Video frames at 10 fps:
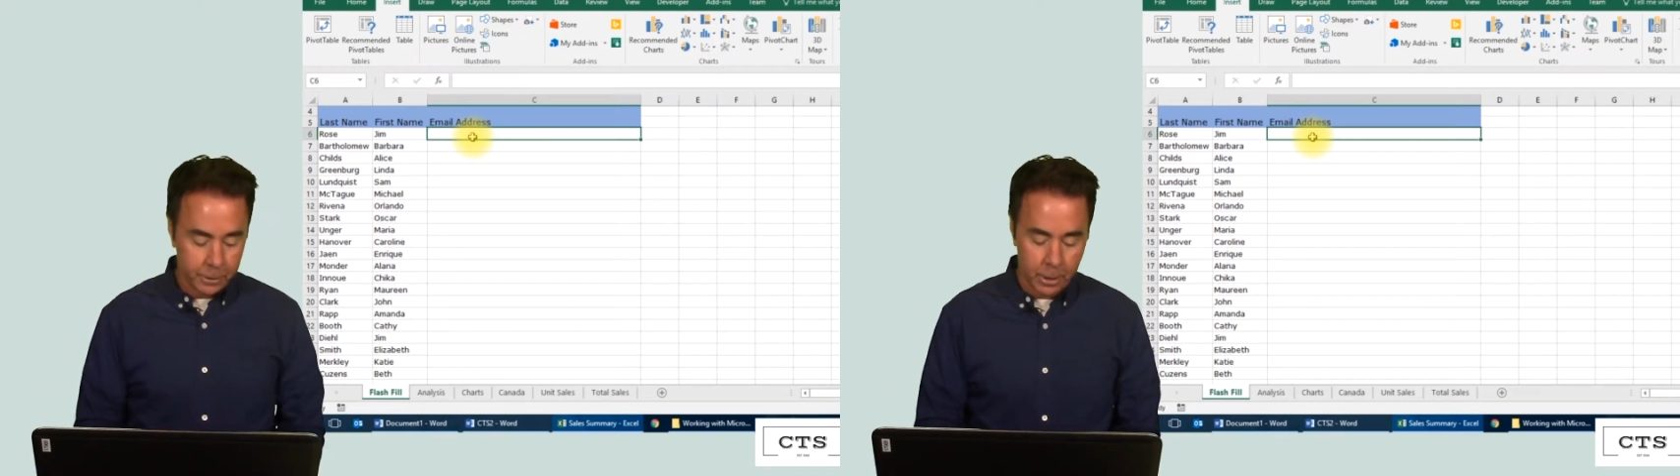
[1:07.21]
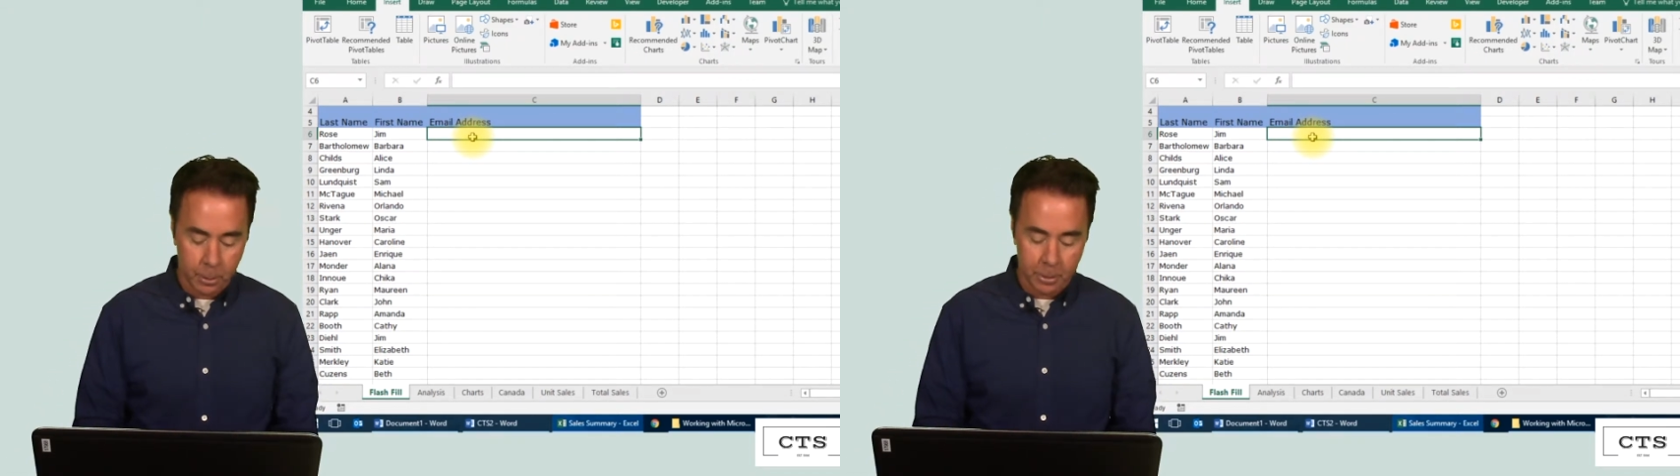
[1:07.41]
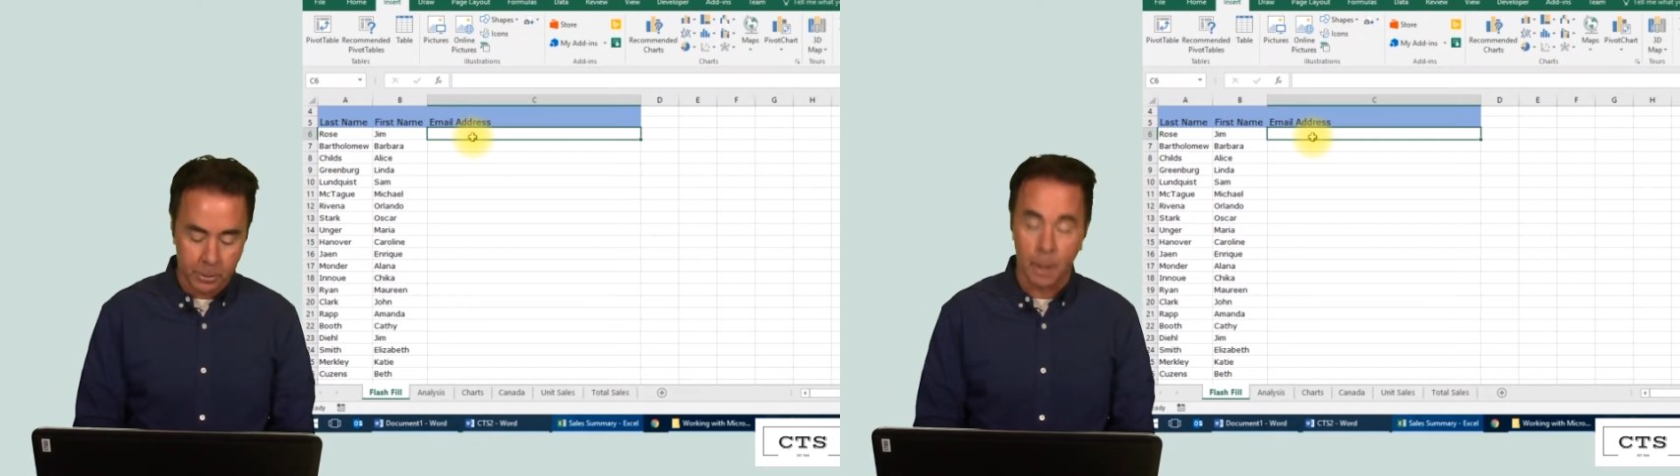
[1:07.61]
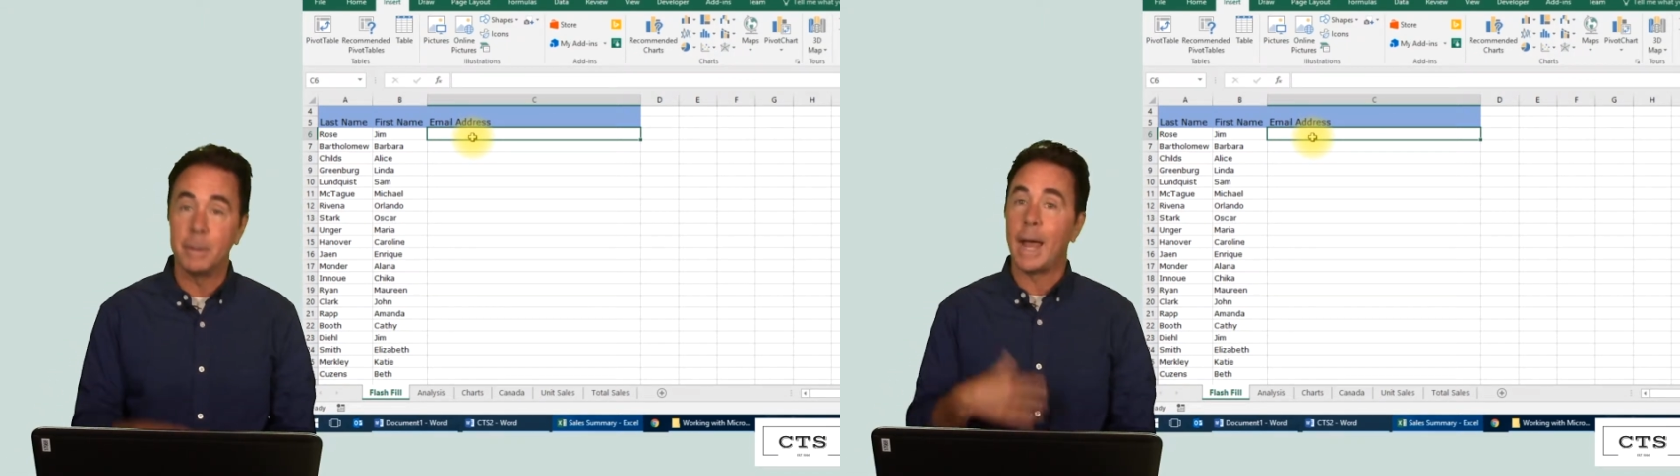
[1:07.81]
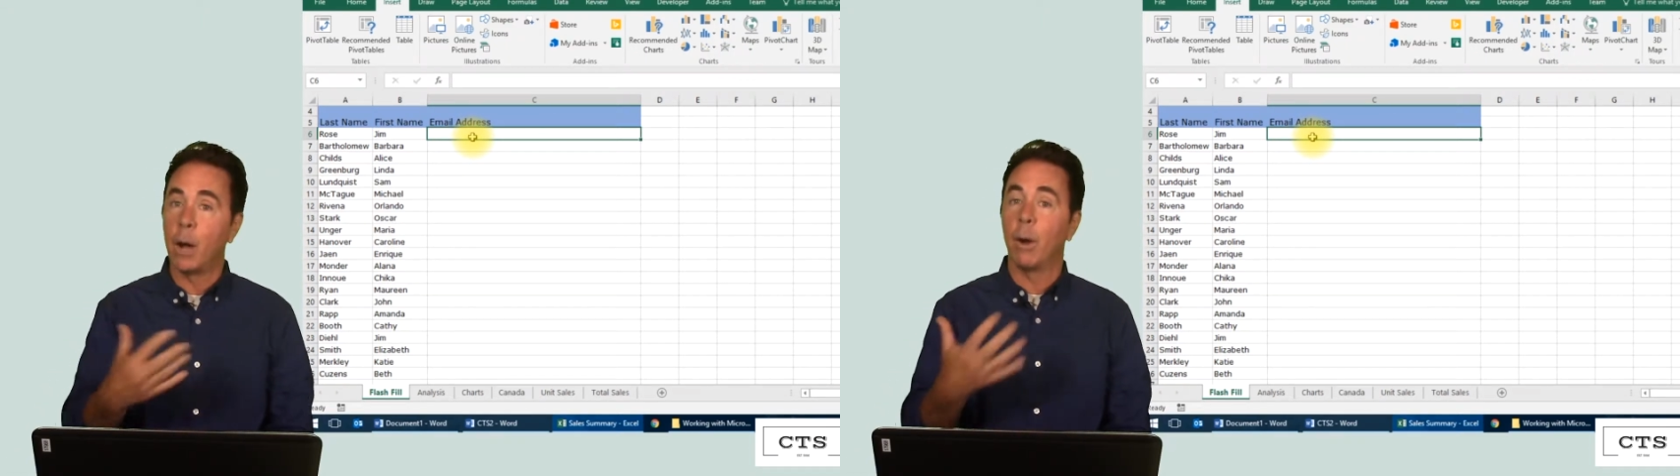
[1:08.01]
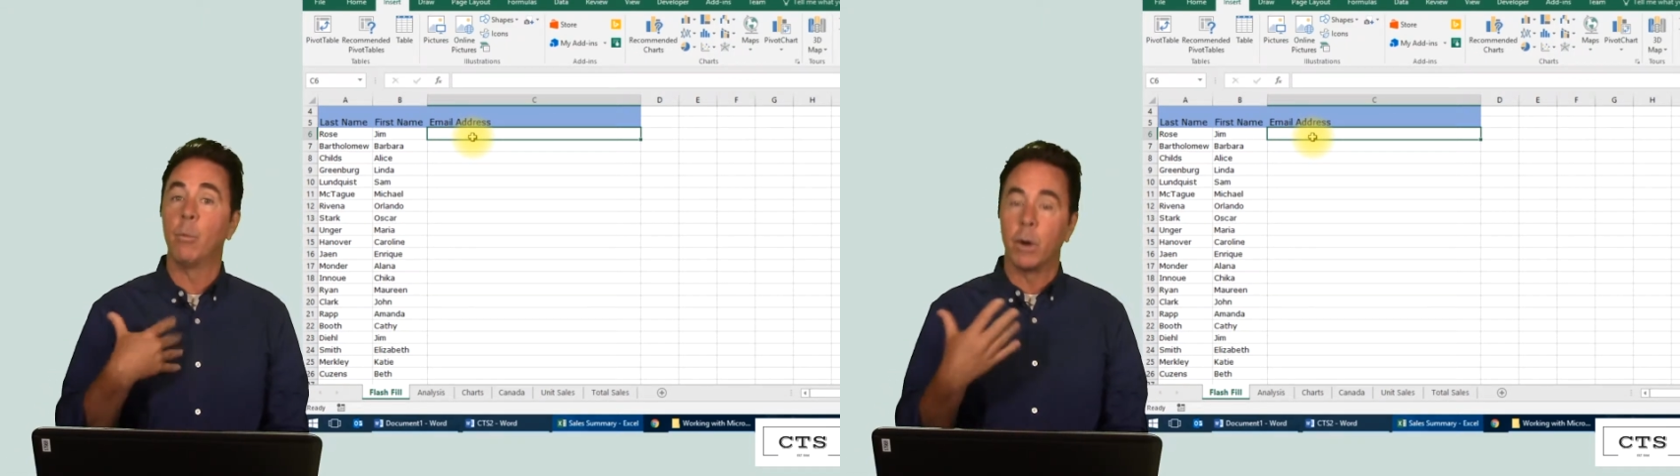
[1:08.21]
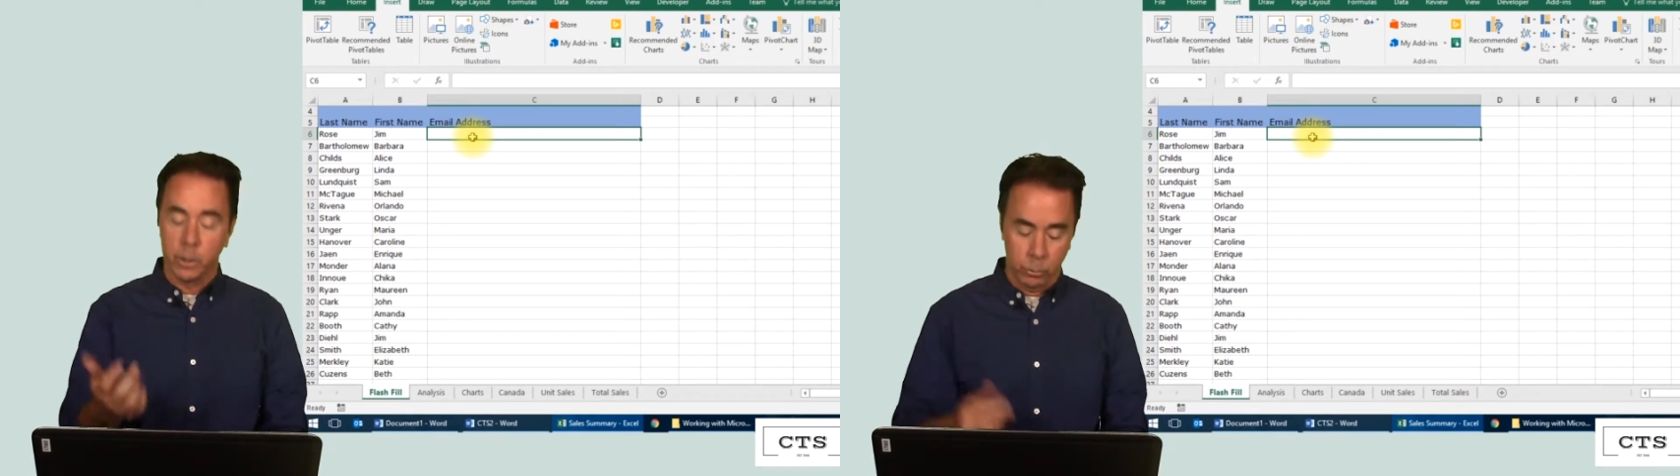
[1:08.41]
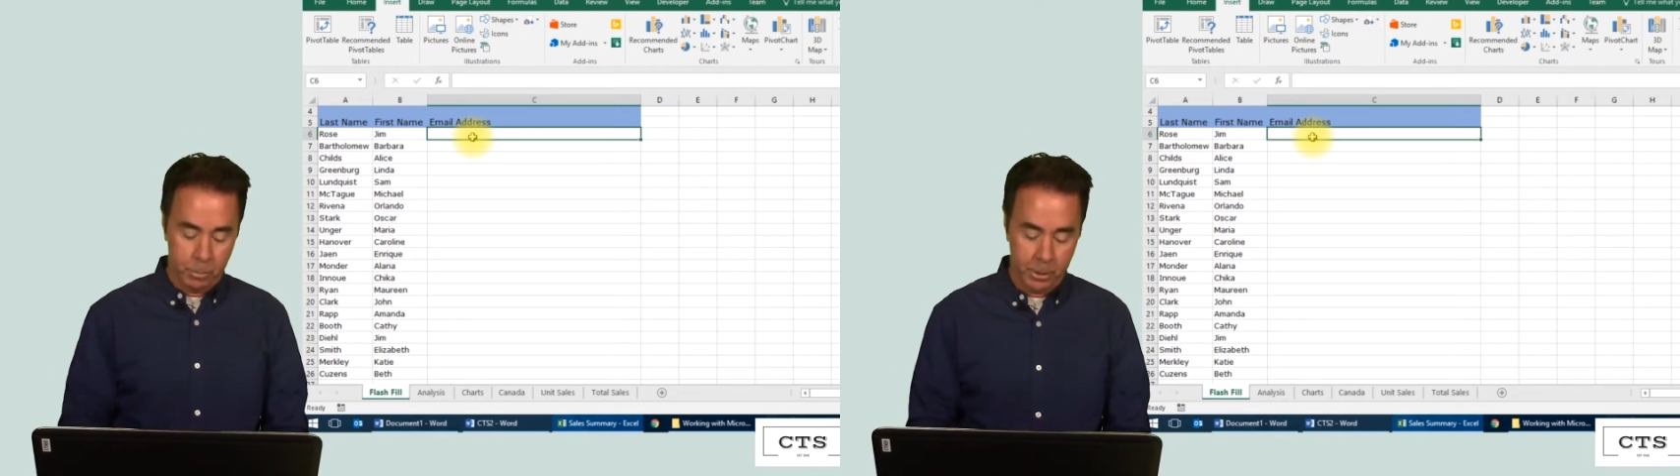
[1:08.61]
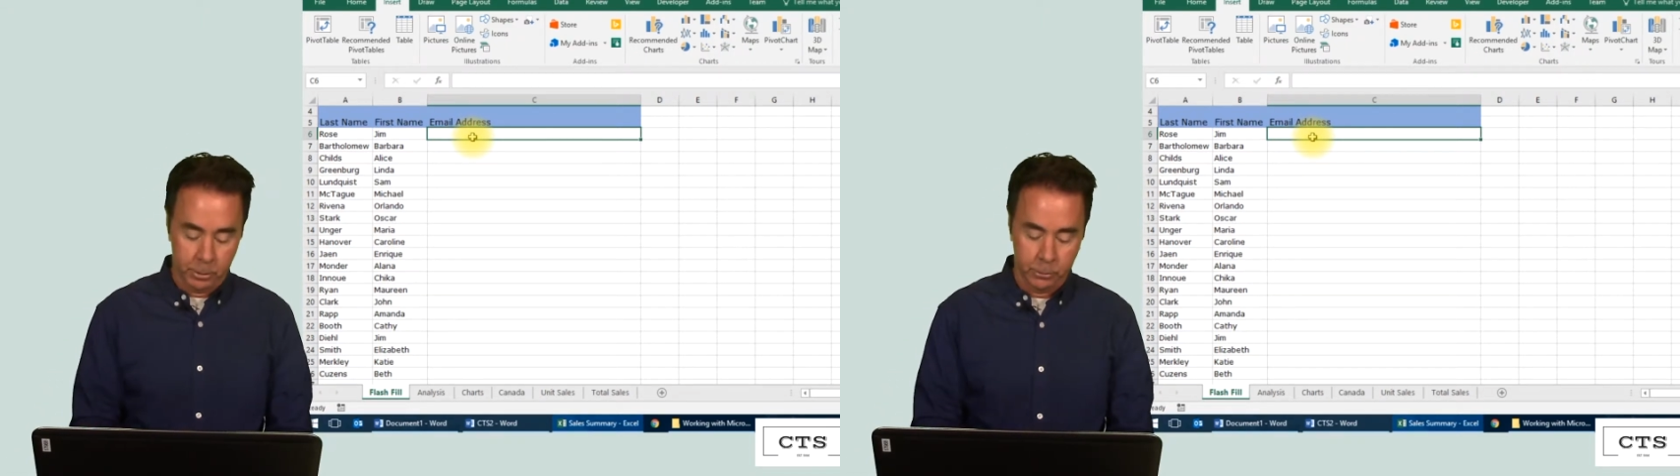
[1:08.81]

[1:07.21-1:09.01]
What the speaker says: and I'm going to type in how I want it to appear.